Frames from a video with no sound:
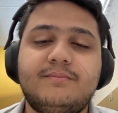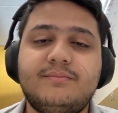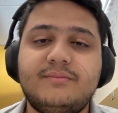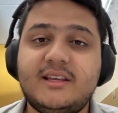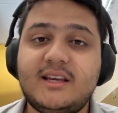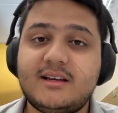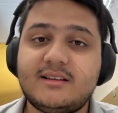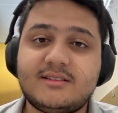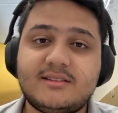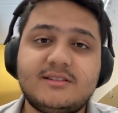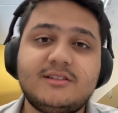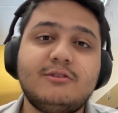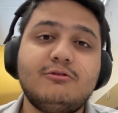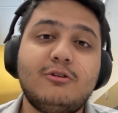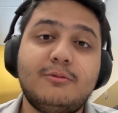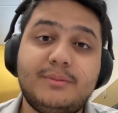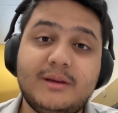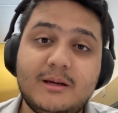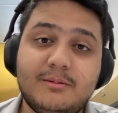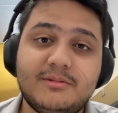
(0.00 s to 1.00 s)
Yes, you
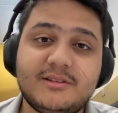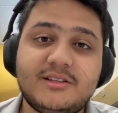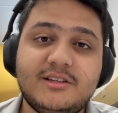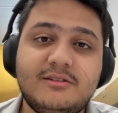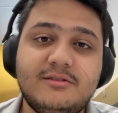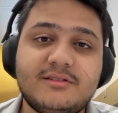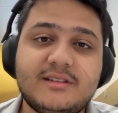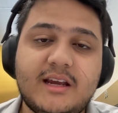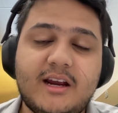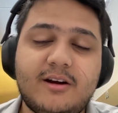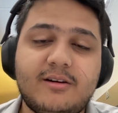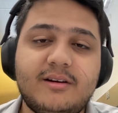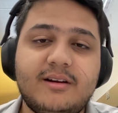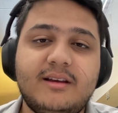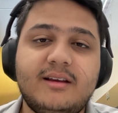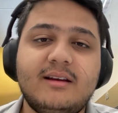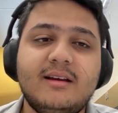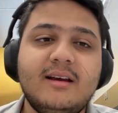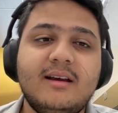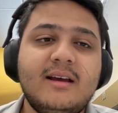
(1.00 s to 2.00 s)
will be able to use
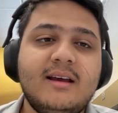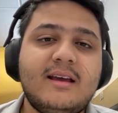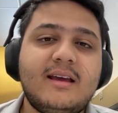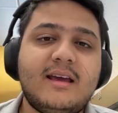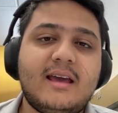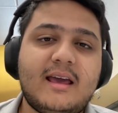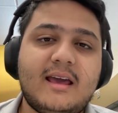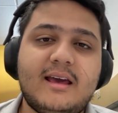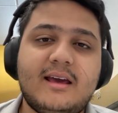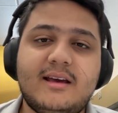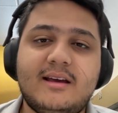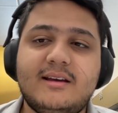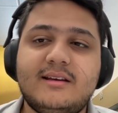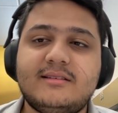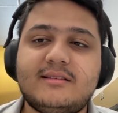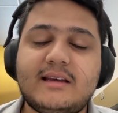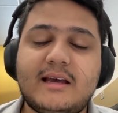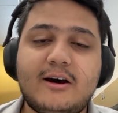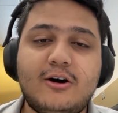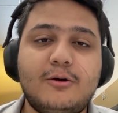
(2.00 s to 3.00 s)
Aery
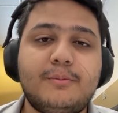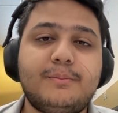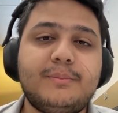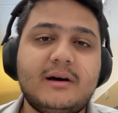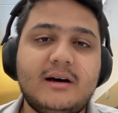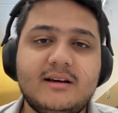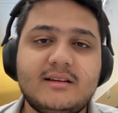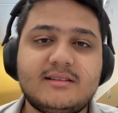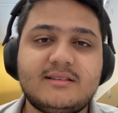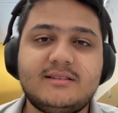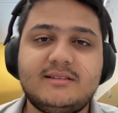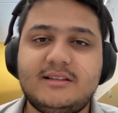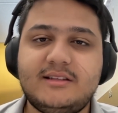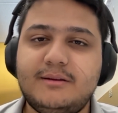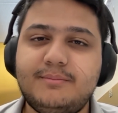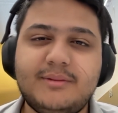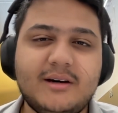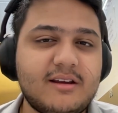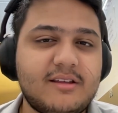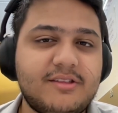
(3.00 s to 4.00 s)
and help us
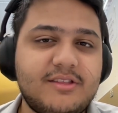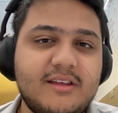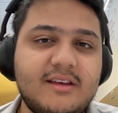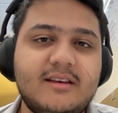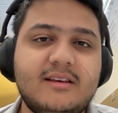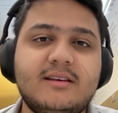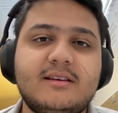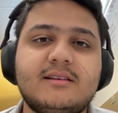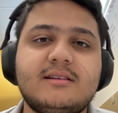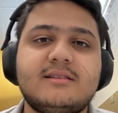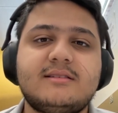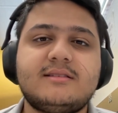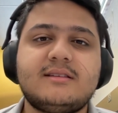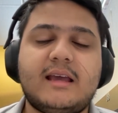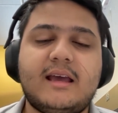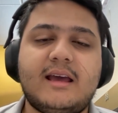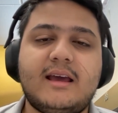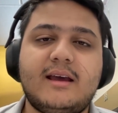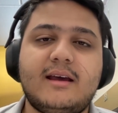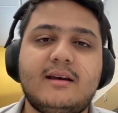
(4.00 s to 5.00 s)
debug things
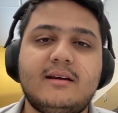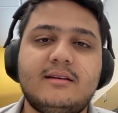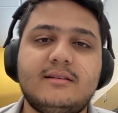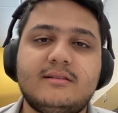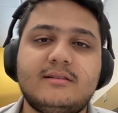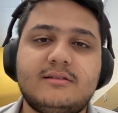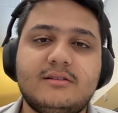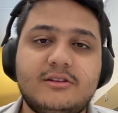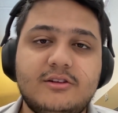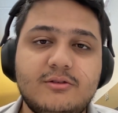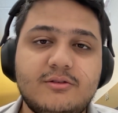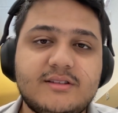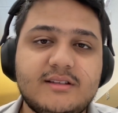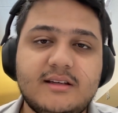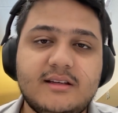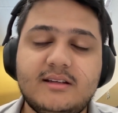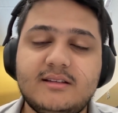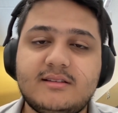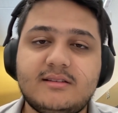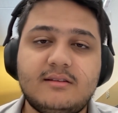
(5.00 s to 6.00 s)
and use
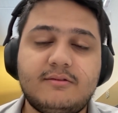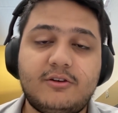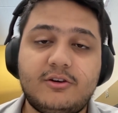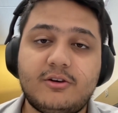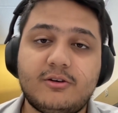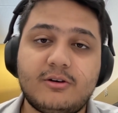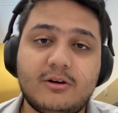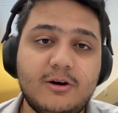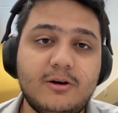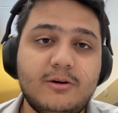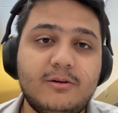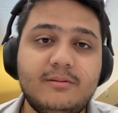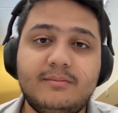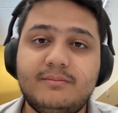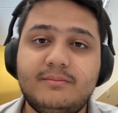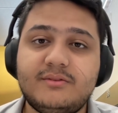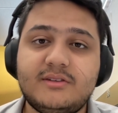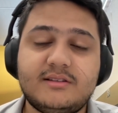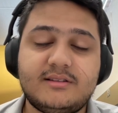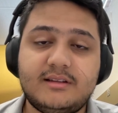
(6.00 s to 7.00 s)
it for your
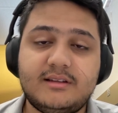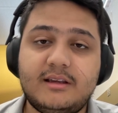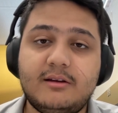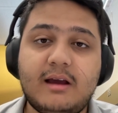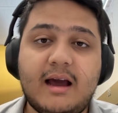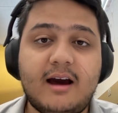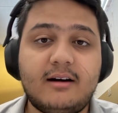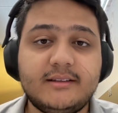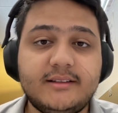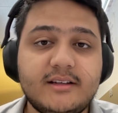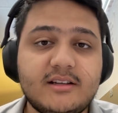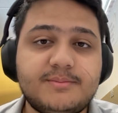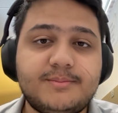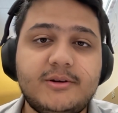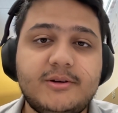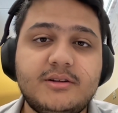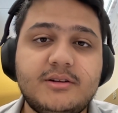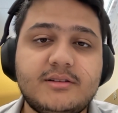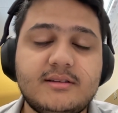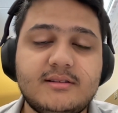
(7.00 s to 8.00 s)
own, see how the
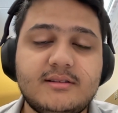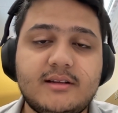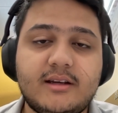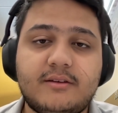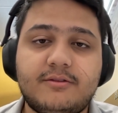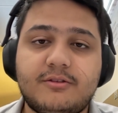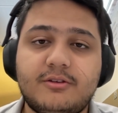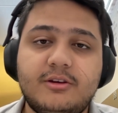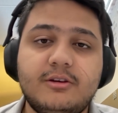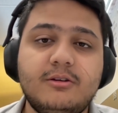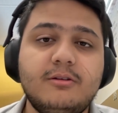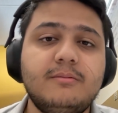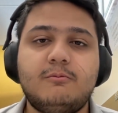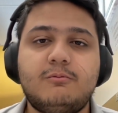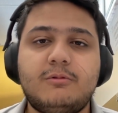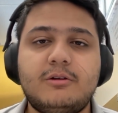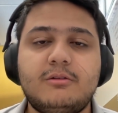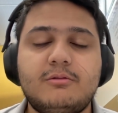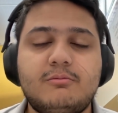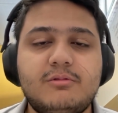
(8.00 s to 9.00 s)
experience is like for you.
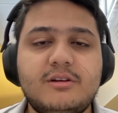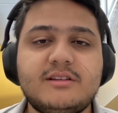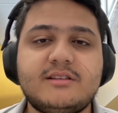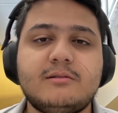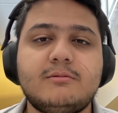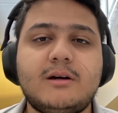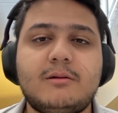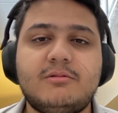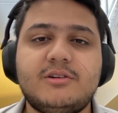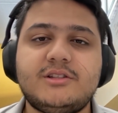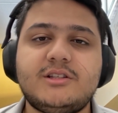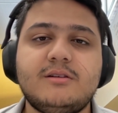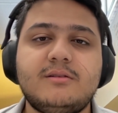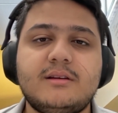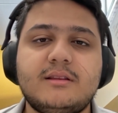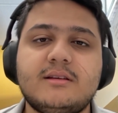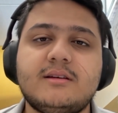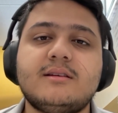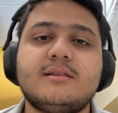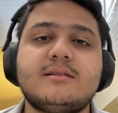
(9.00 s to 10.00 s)
The reason why we're
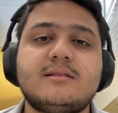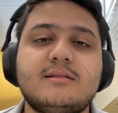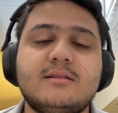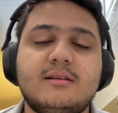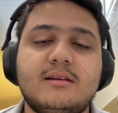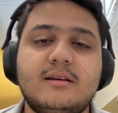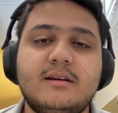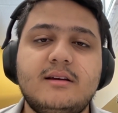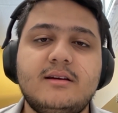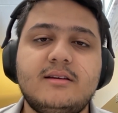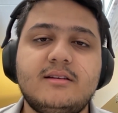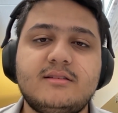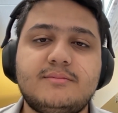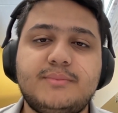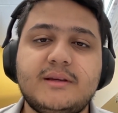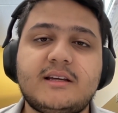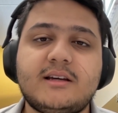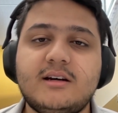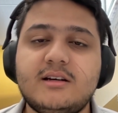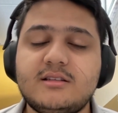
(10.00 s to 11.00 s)
doing this is
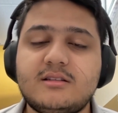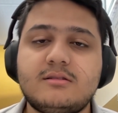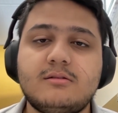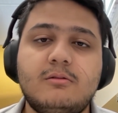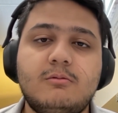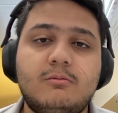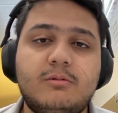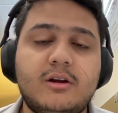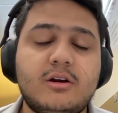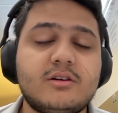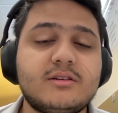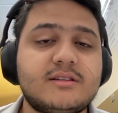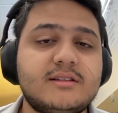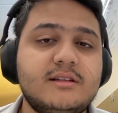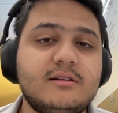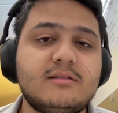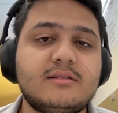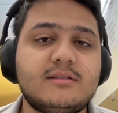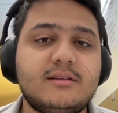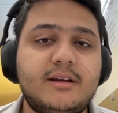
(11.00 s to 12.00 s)
because we are
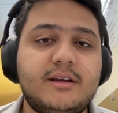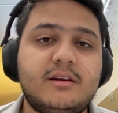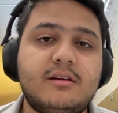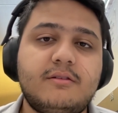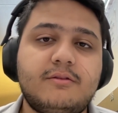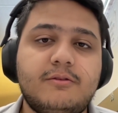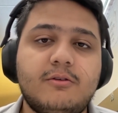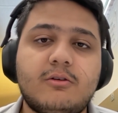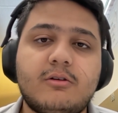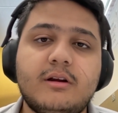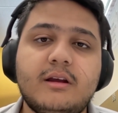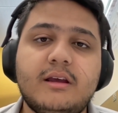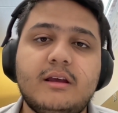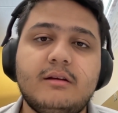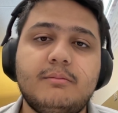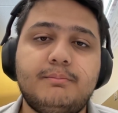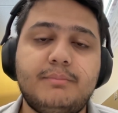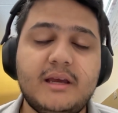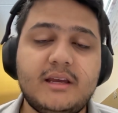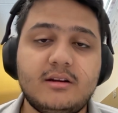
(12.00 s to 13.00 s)
still slated for a
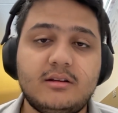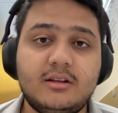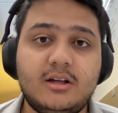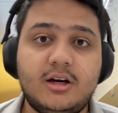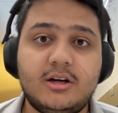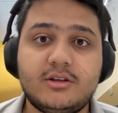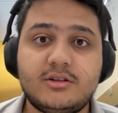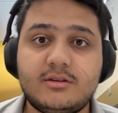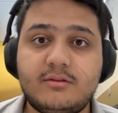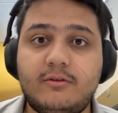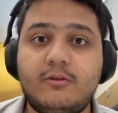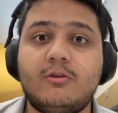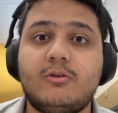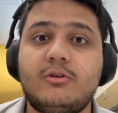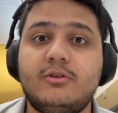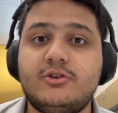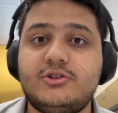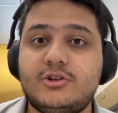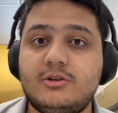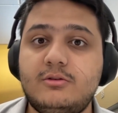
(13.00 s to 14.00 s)
beta launch
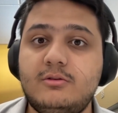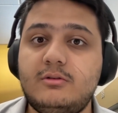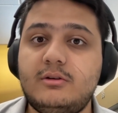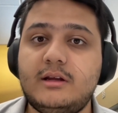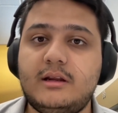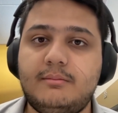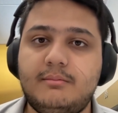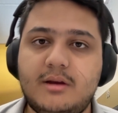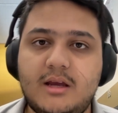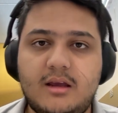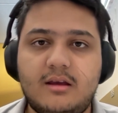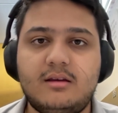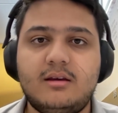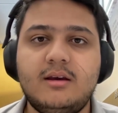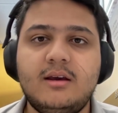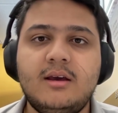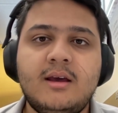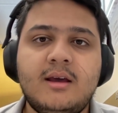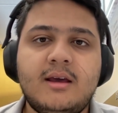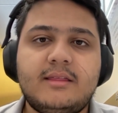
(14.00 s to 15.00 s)
for June and May.
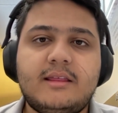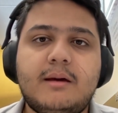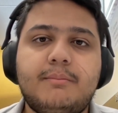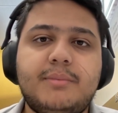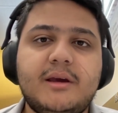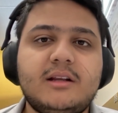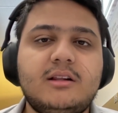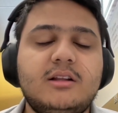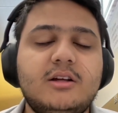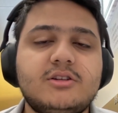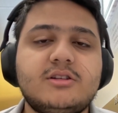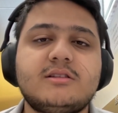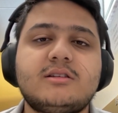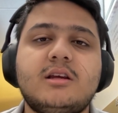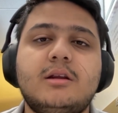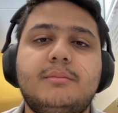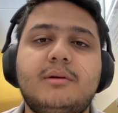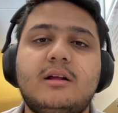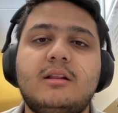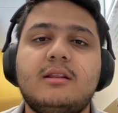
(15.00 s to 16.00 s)
That beta launch is
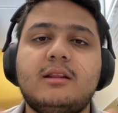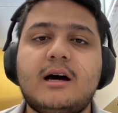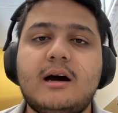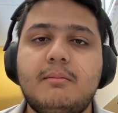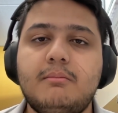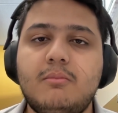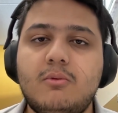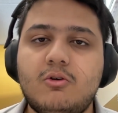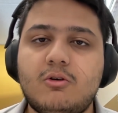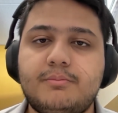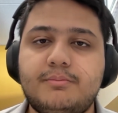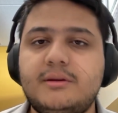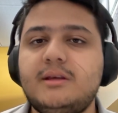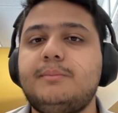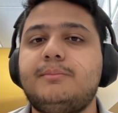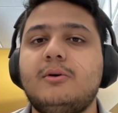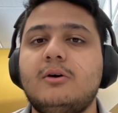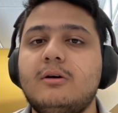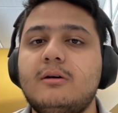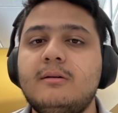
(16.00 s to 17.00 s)
going to be a lot more
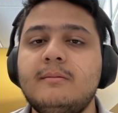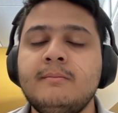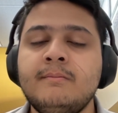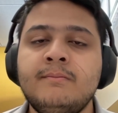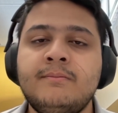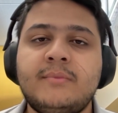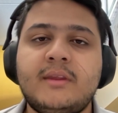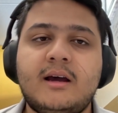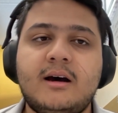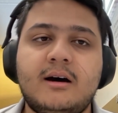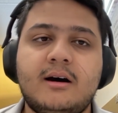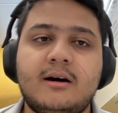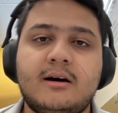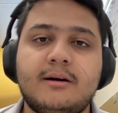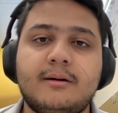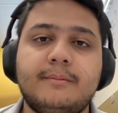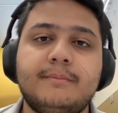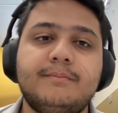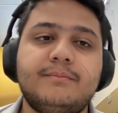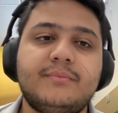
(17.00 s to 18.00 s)
people,
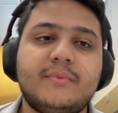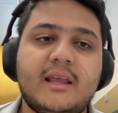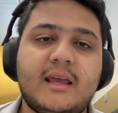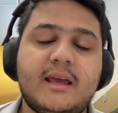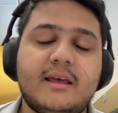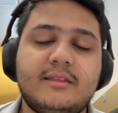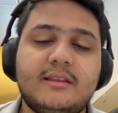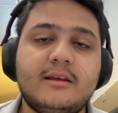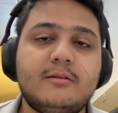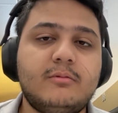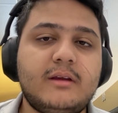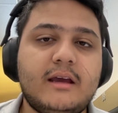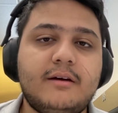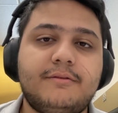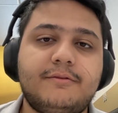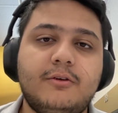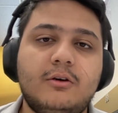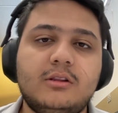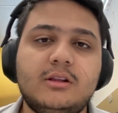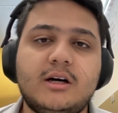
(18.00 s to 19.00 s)
and then we have
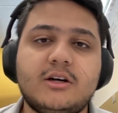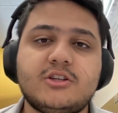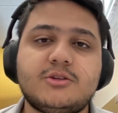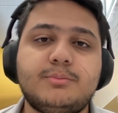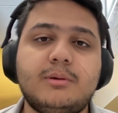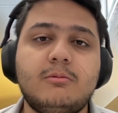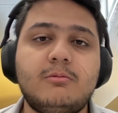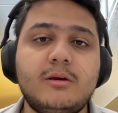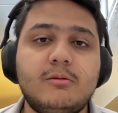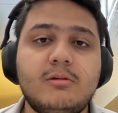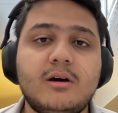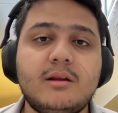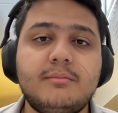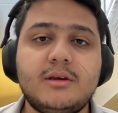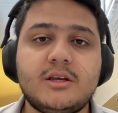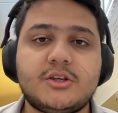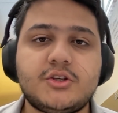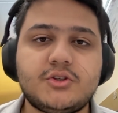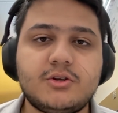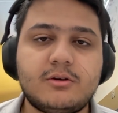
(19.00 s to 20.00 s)
full launch, but we want to
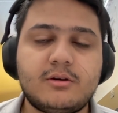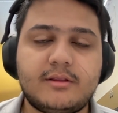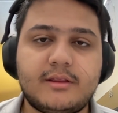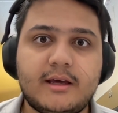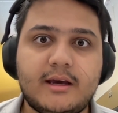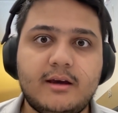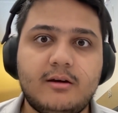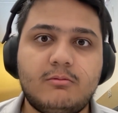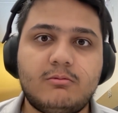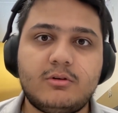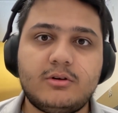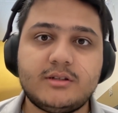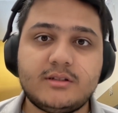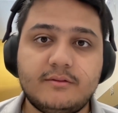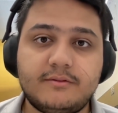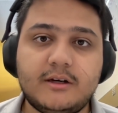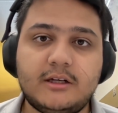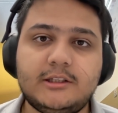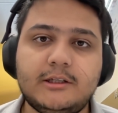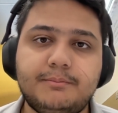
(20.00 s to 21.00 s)
make sure that we're
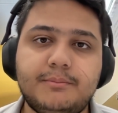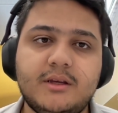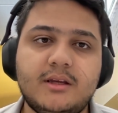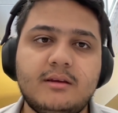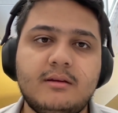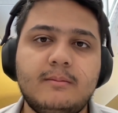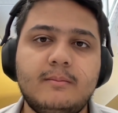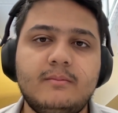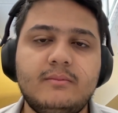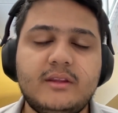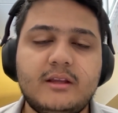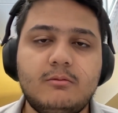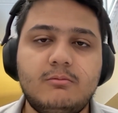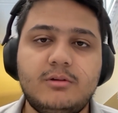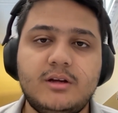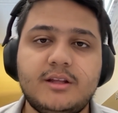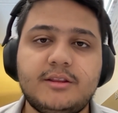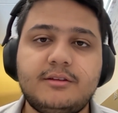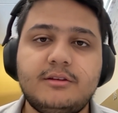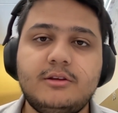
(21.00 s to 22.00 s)
developing
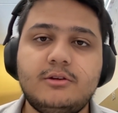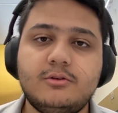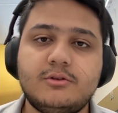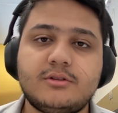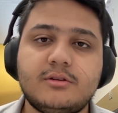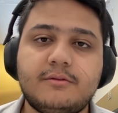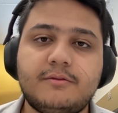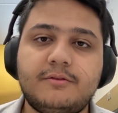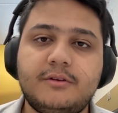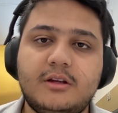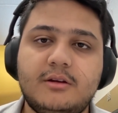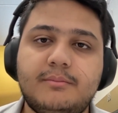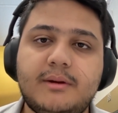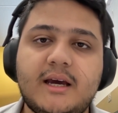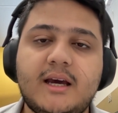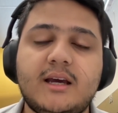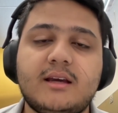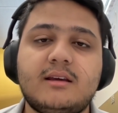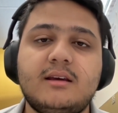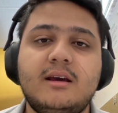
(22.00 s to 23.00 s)
with user
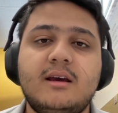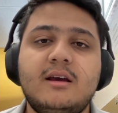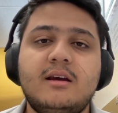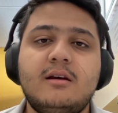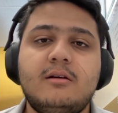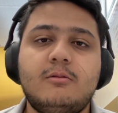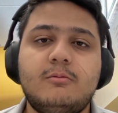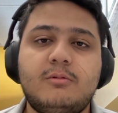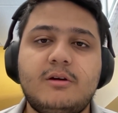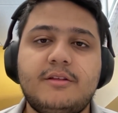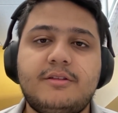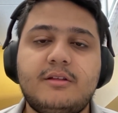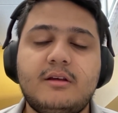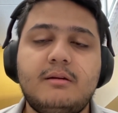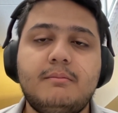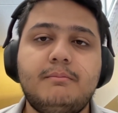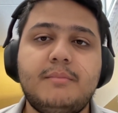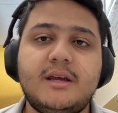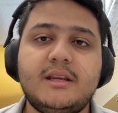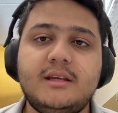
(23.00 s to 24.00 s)
feedback, with
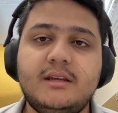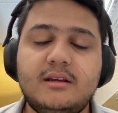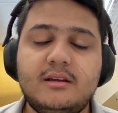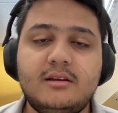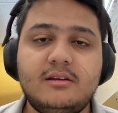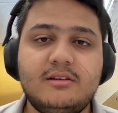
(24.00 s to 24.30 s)
many